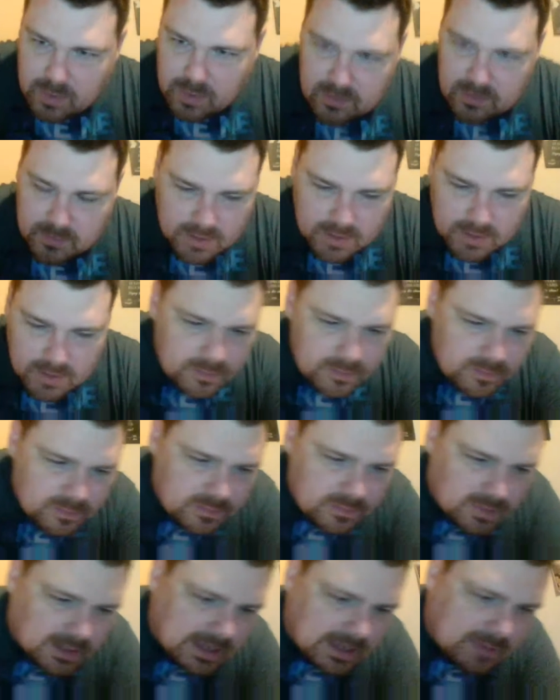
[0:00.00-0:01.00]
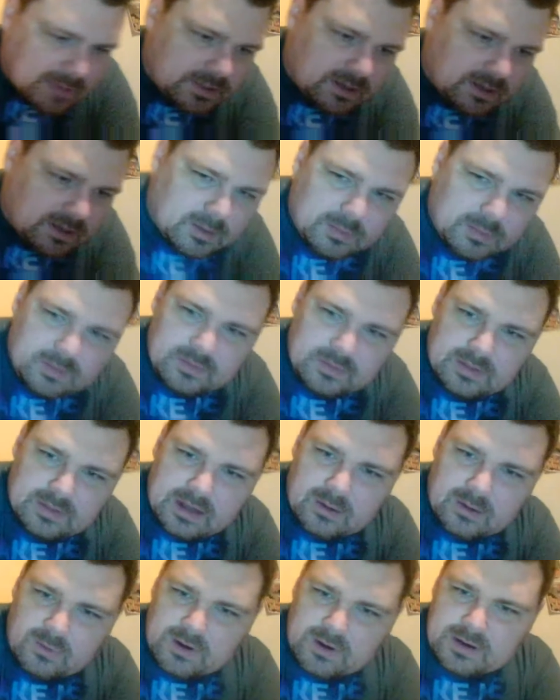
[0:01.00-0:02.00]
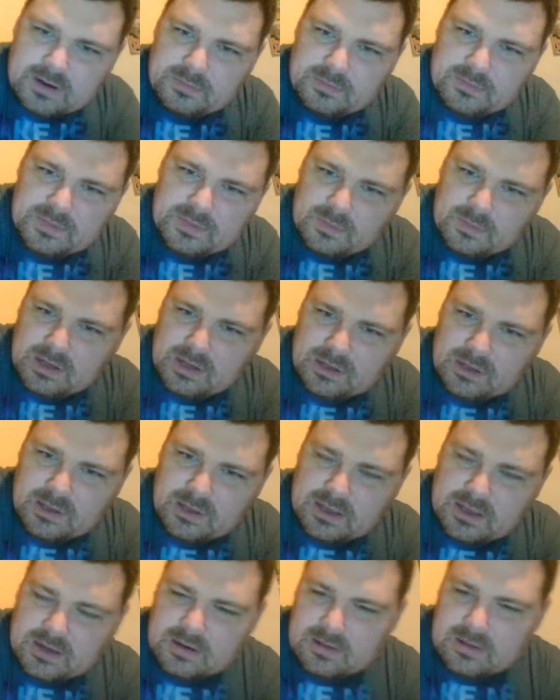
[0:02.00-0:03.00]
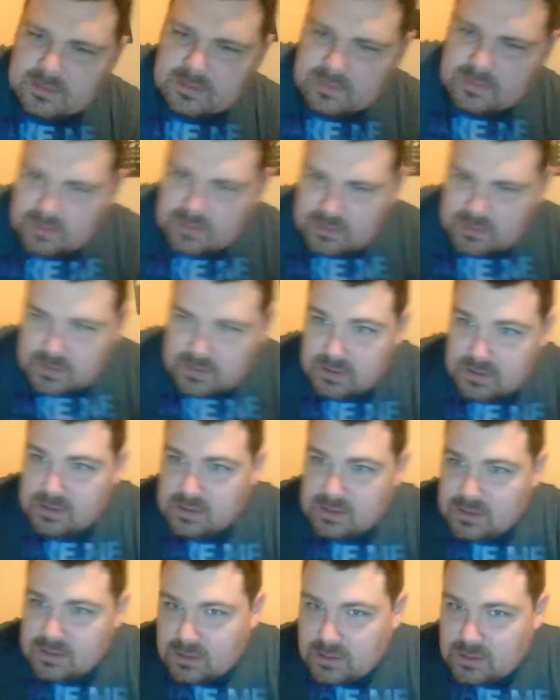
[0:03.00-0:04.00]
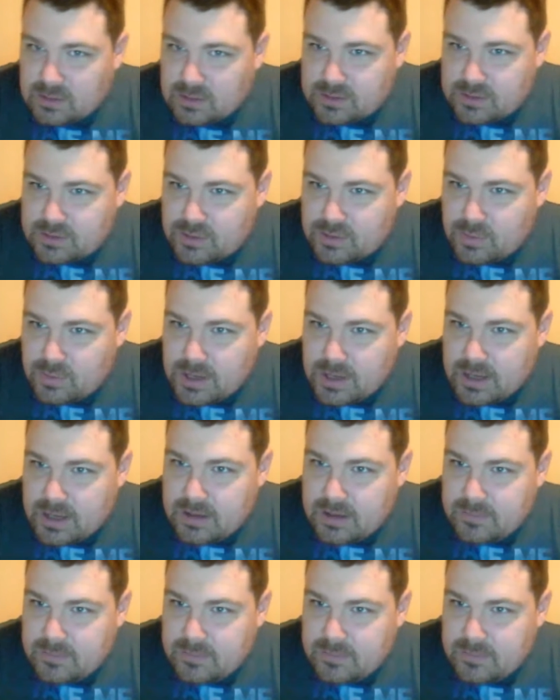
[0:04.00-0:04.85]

my laptop. I don't want it to be looking too bad.